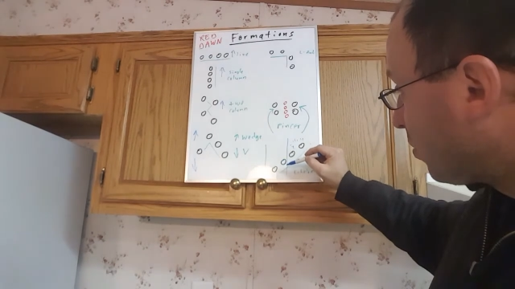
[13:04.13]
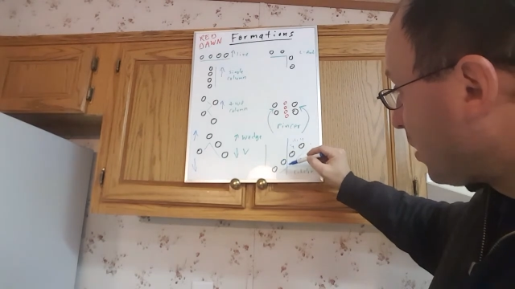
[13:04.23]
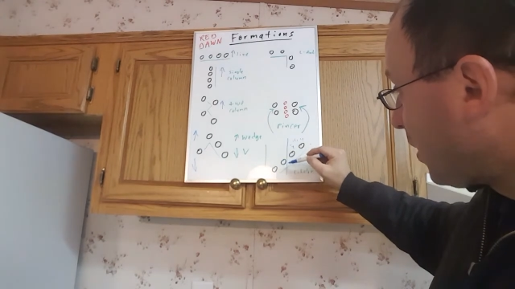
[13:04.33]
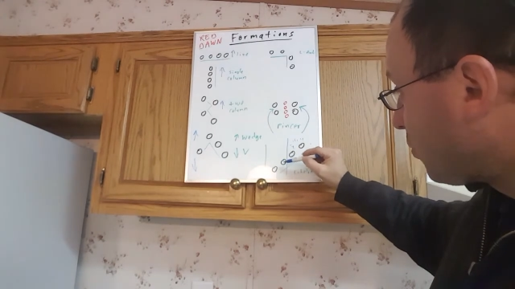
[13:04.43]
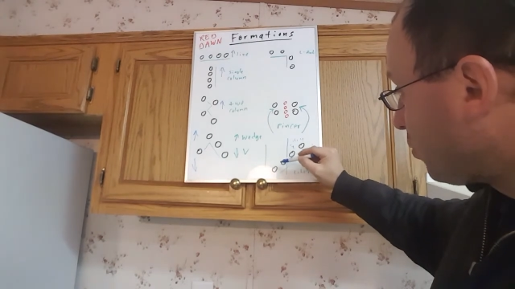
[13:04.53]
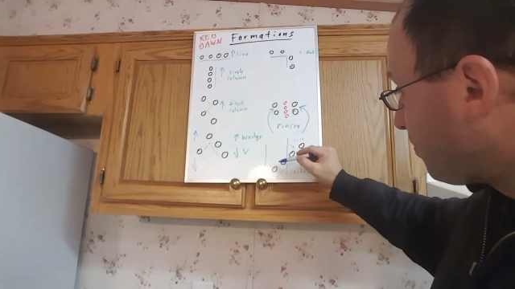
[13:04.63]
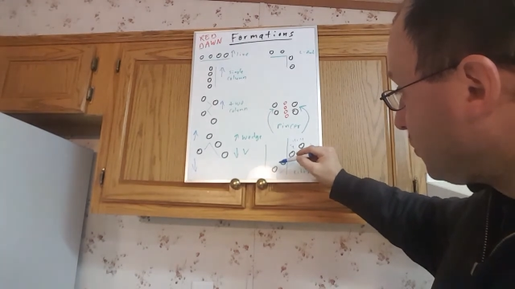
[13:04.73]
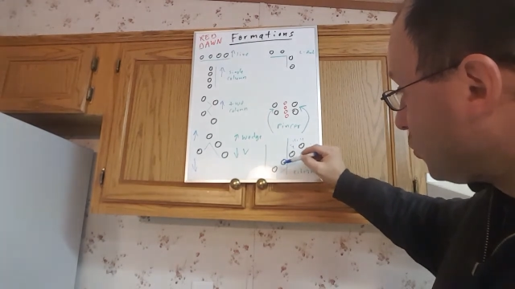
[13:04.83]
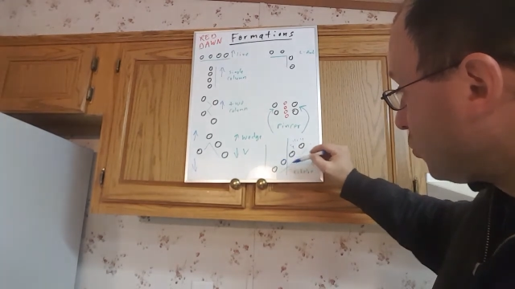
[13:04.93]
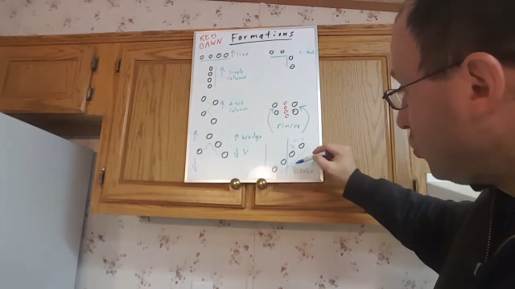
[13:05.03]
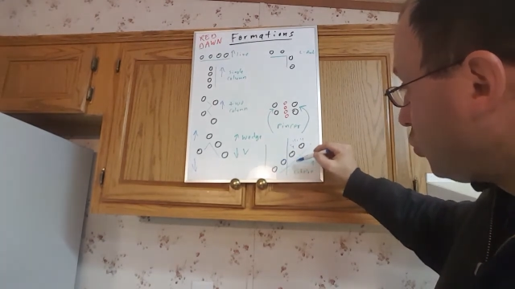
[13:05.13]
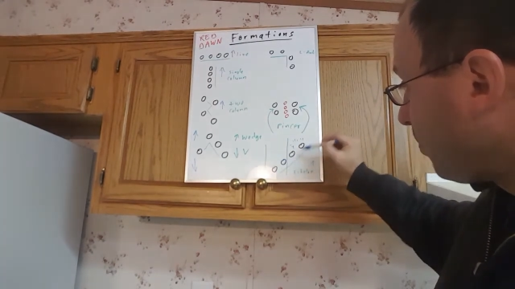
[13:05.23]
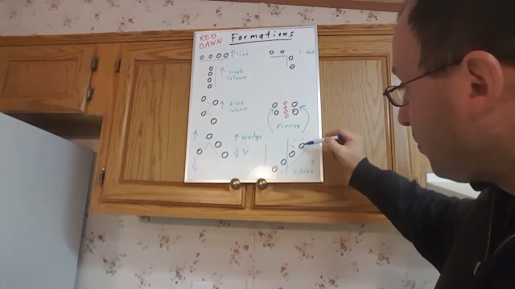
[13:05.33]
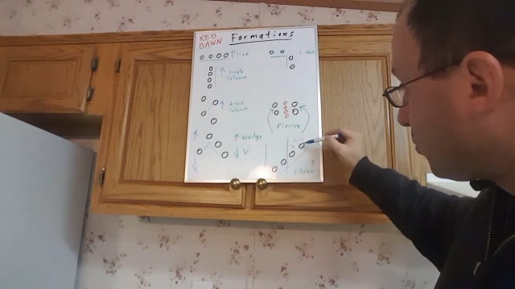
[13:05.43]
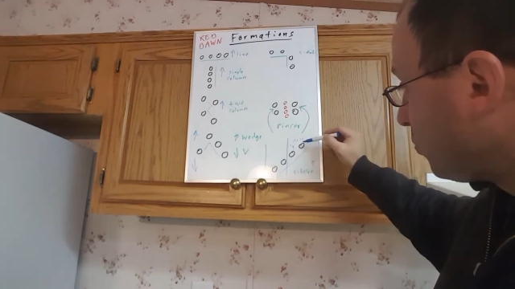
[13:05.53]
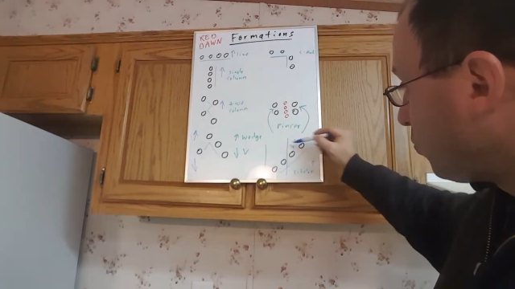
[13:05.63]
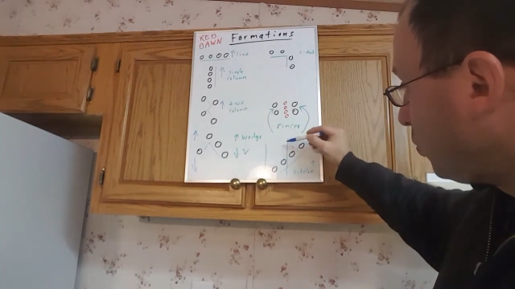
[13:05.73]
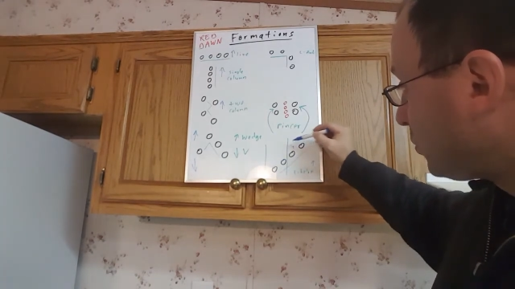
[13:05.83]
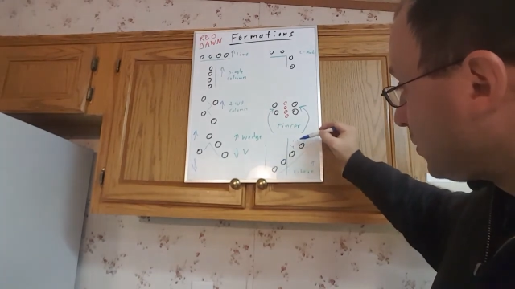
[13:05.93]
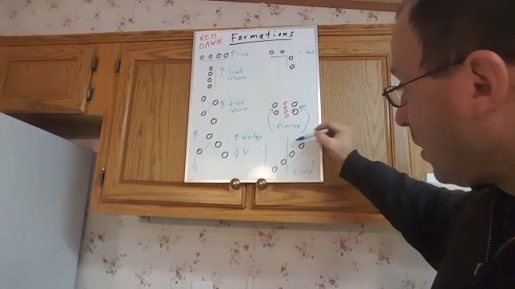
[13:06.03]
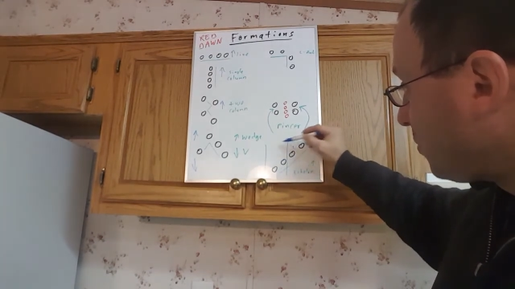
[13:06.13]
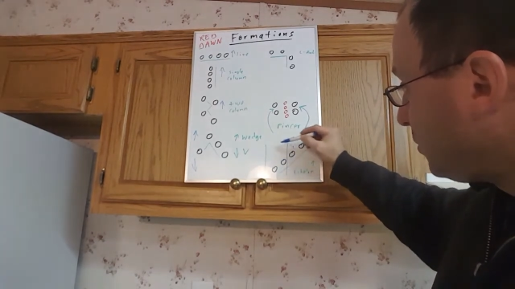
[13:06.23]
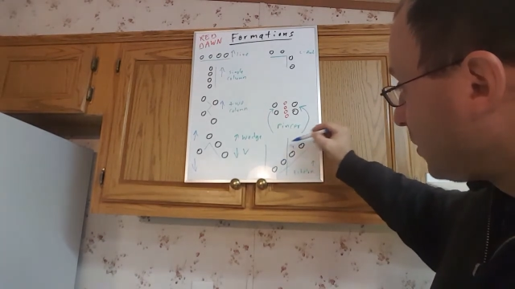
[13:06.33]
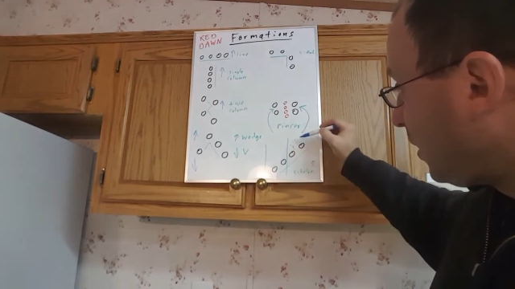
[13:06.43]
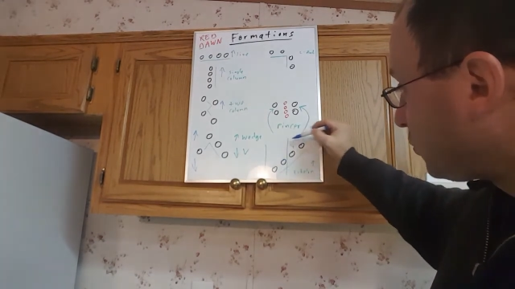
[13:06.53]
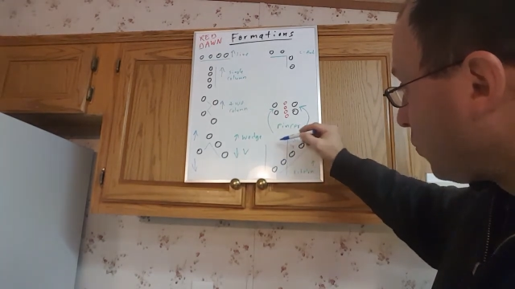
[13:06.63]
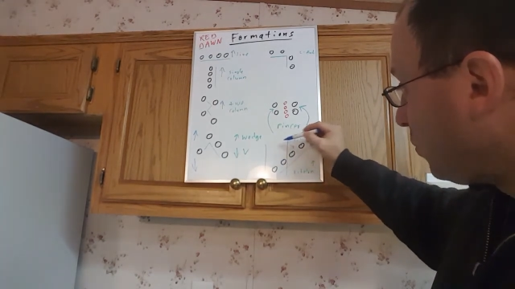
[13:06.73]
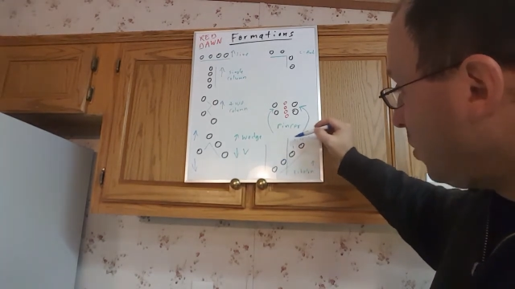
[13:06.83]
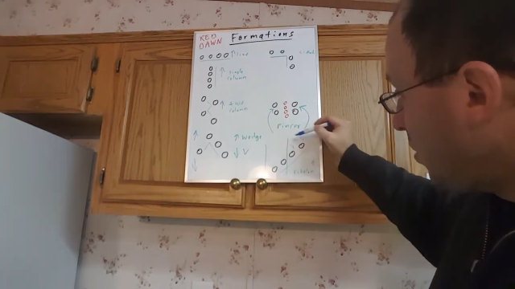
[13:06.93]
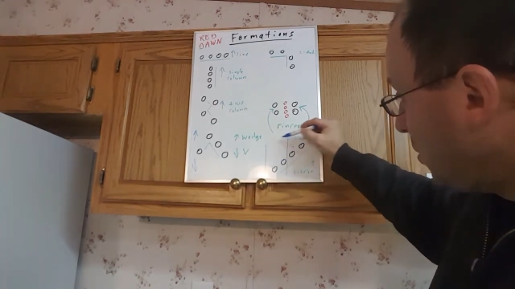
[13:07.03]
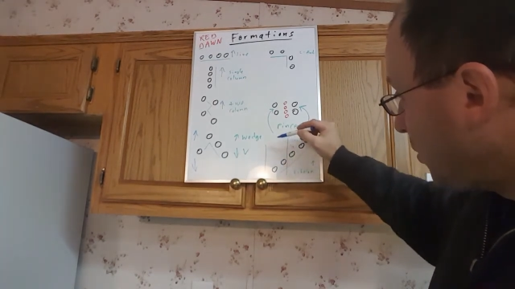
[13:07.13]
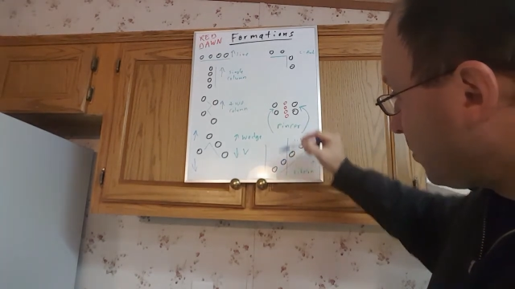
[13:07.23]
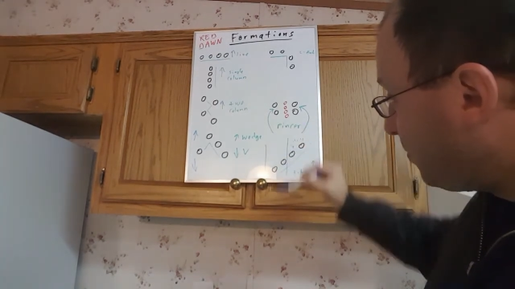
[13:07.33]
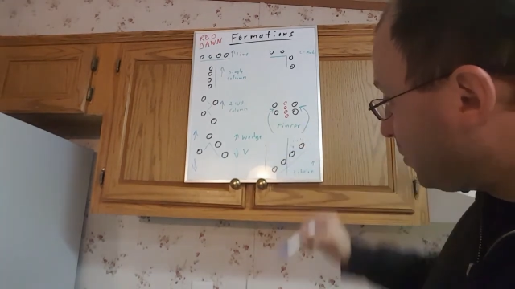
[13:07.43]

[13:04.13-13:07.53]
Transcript: Nobody's mouth can be seen.